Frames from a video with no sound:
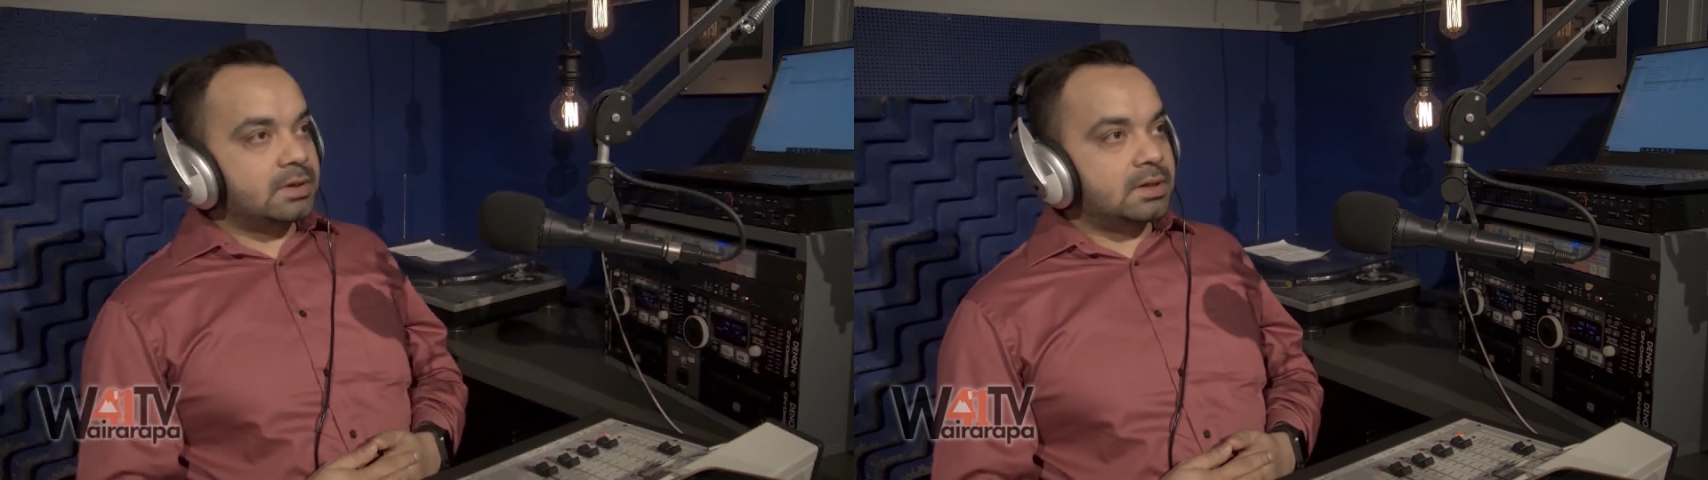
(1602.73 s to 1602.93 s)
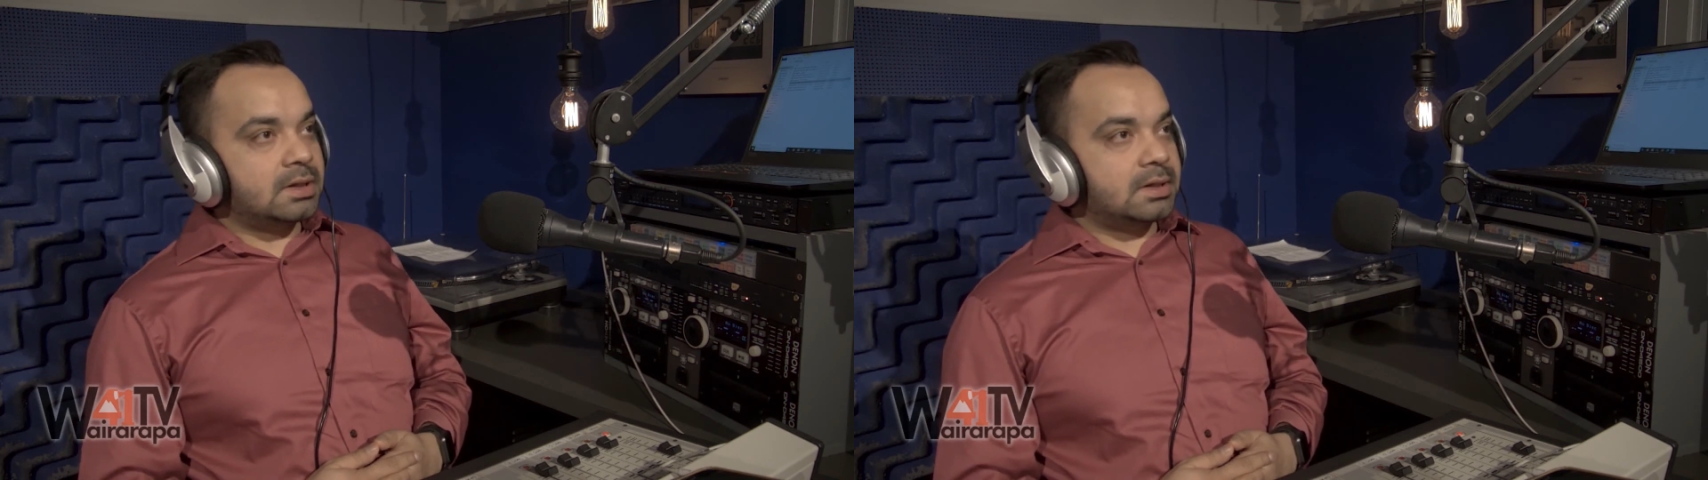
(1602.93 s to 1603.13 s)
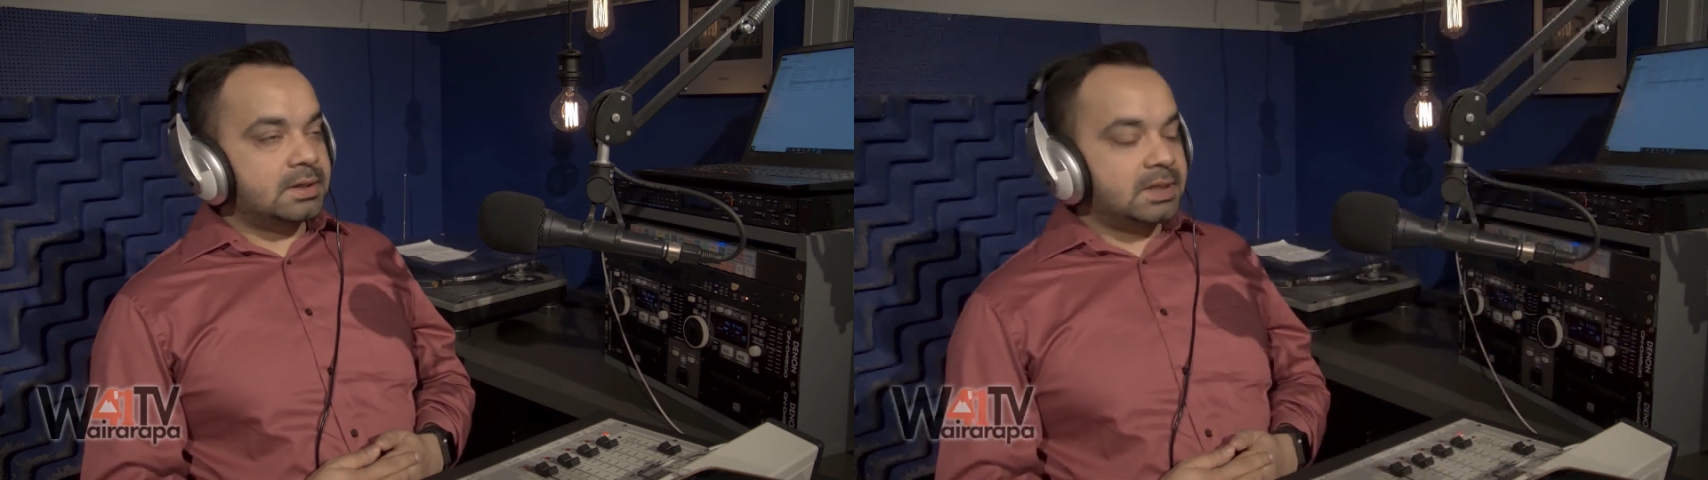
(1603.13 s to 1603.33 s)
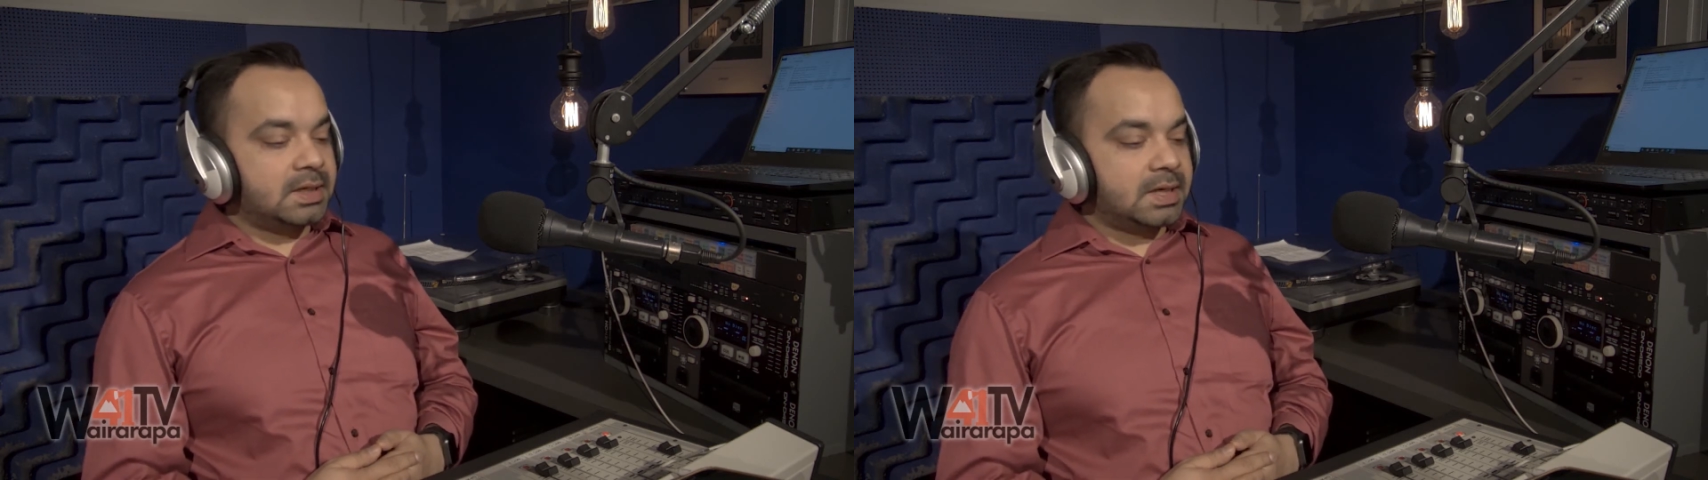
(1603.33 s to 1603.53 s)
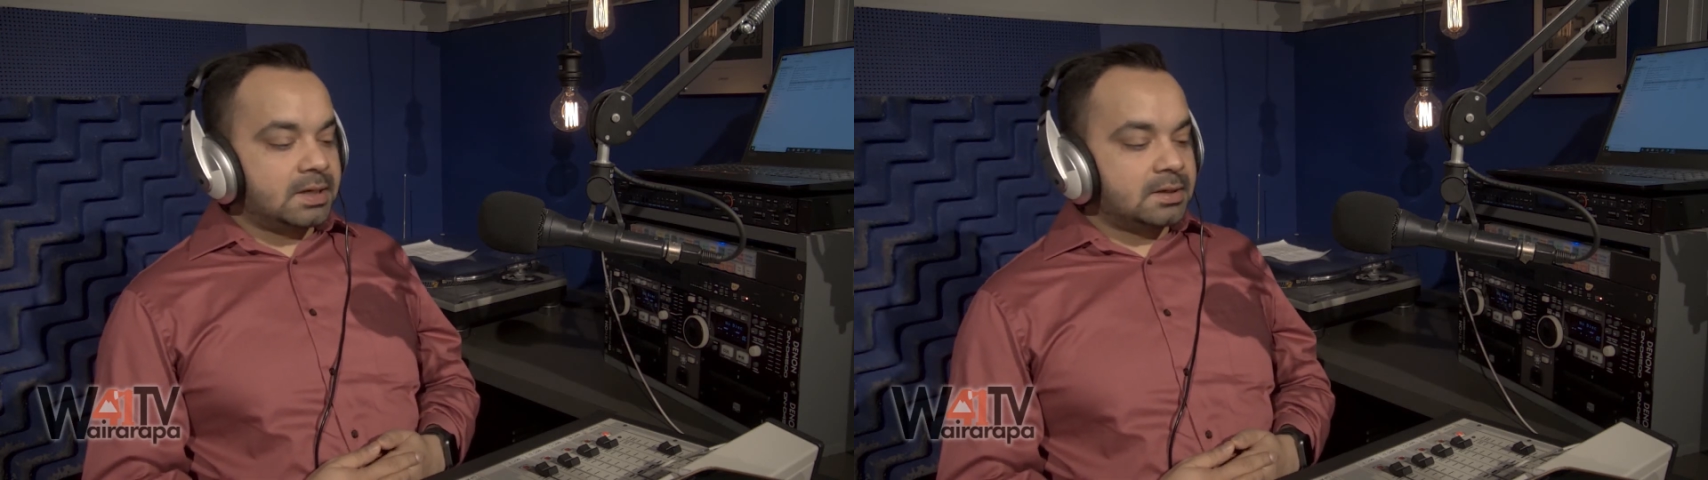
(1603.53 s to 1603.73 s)
they
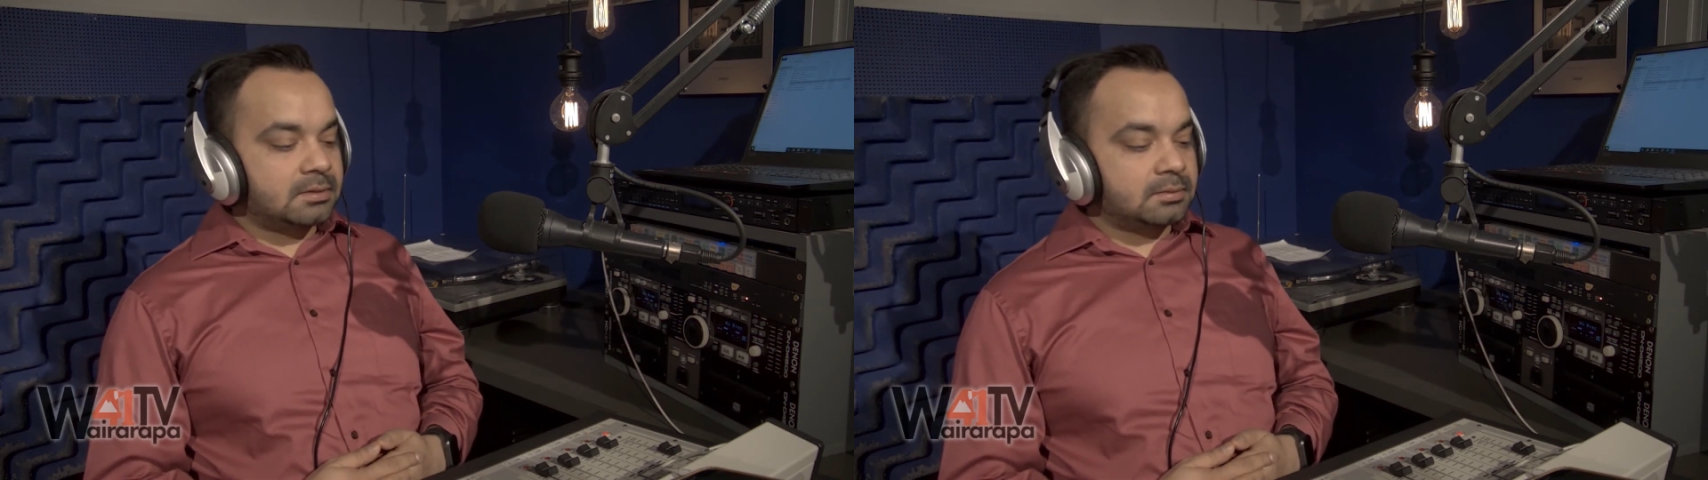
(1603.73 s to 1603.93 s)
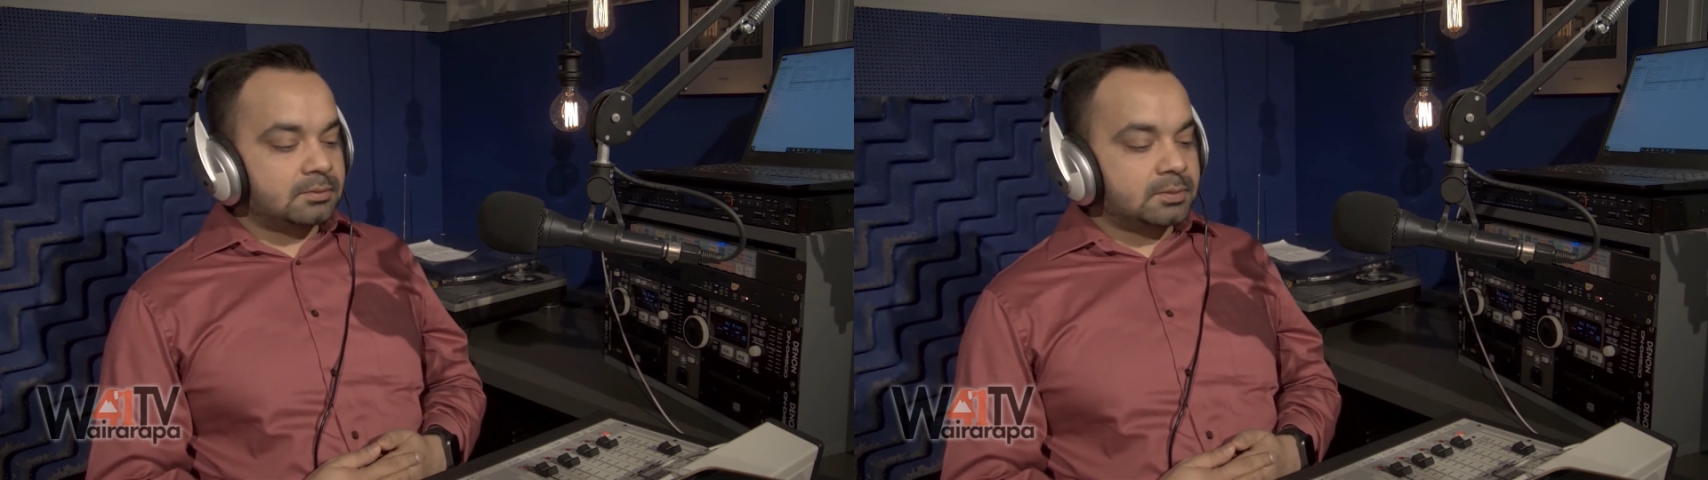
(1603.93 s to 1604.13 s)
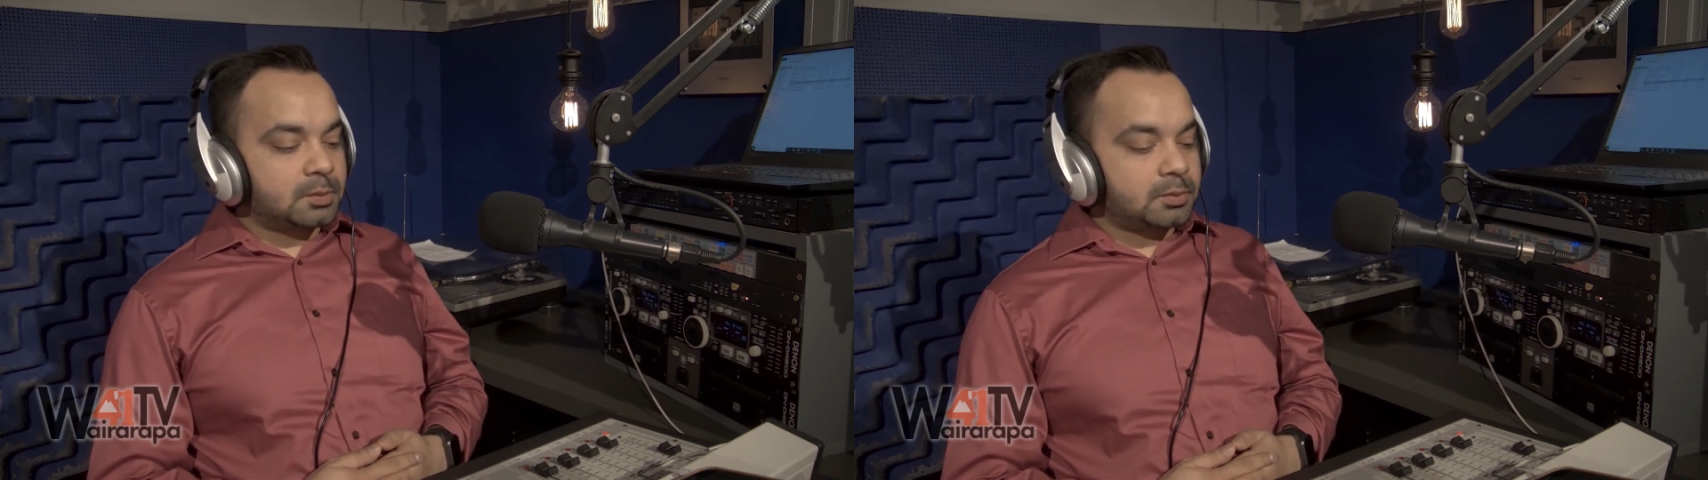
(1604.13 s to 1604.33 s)
can